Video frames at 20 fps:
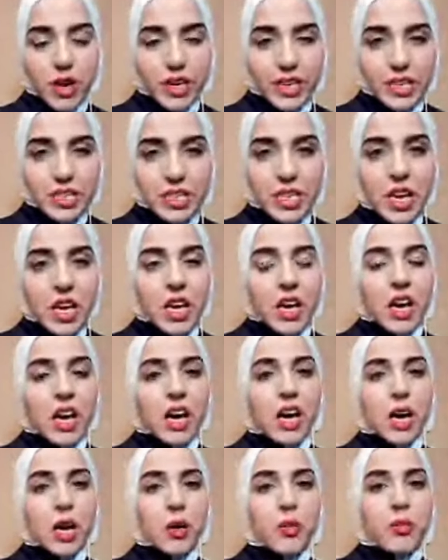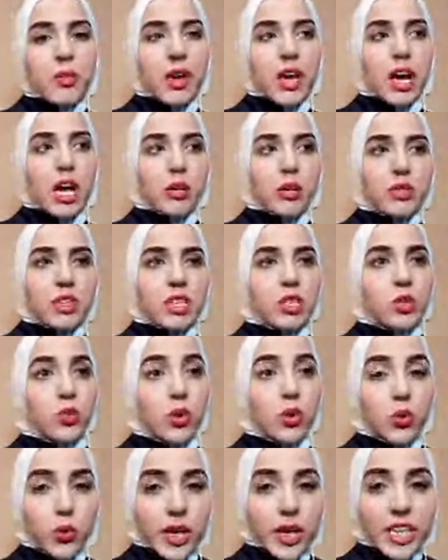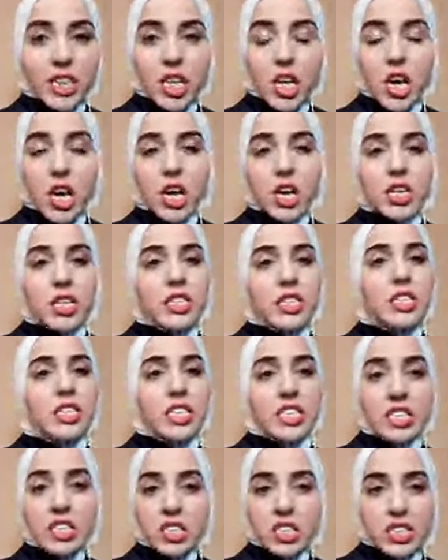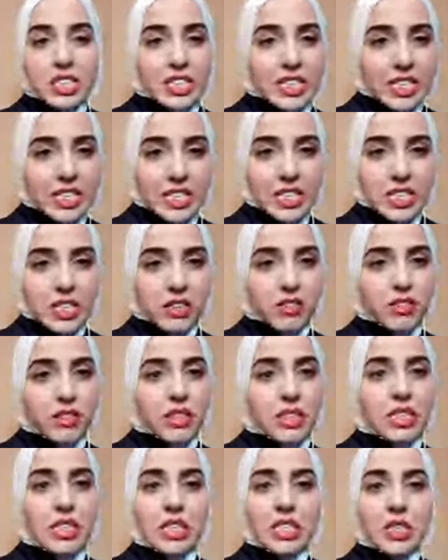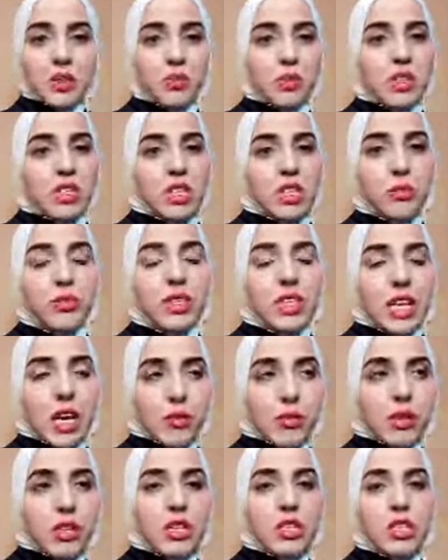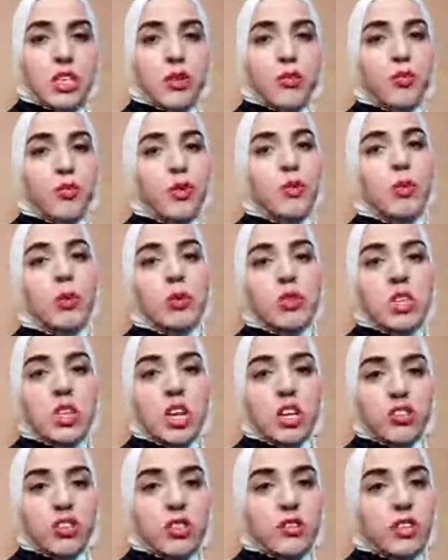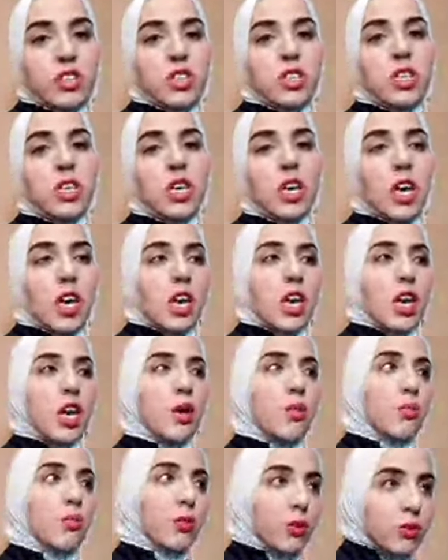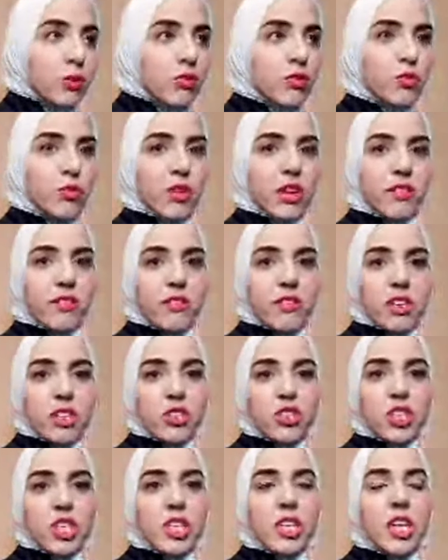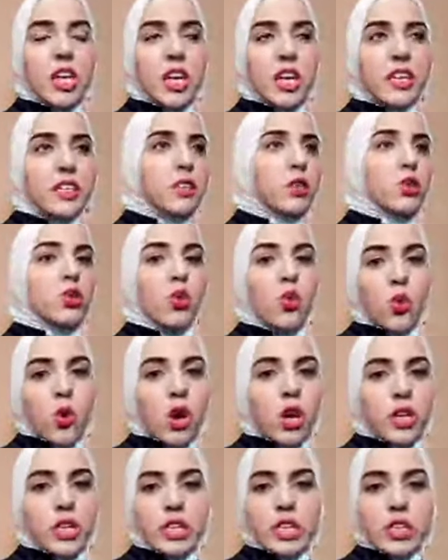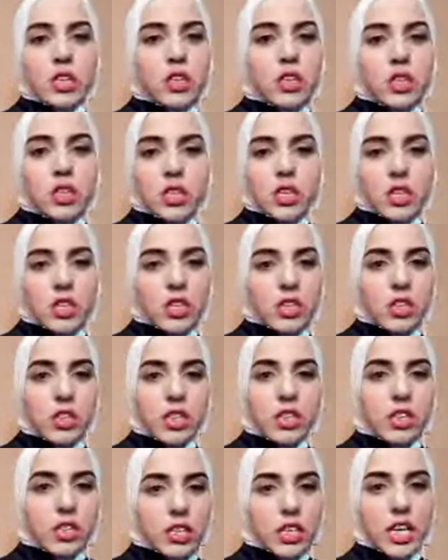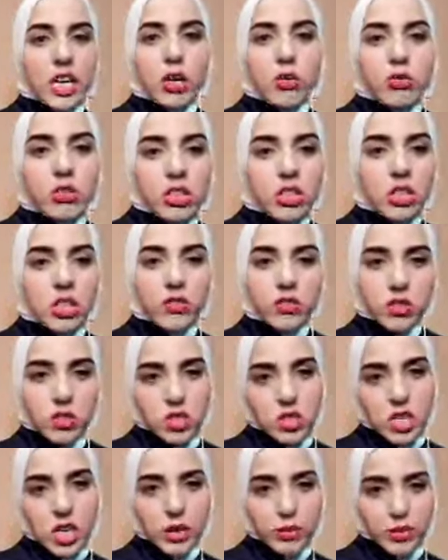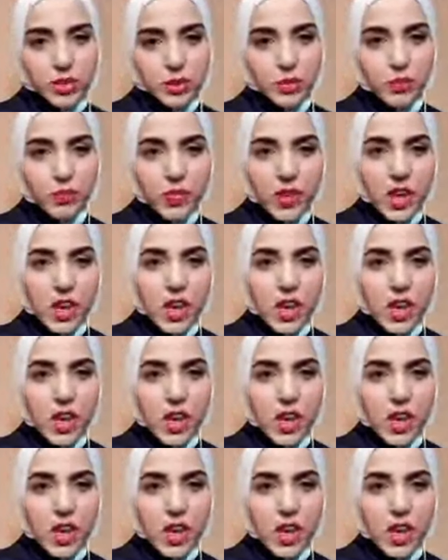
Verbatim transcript: bodies. Um, it helps us with weight loss, insulin sensitivity, speeds up metabolism, promotes longevity, improves brain function, and so on. It, it, the counting never stops.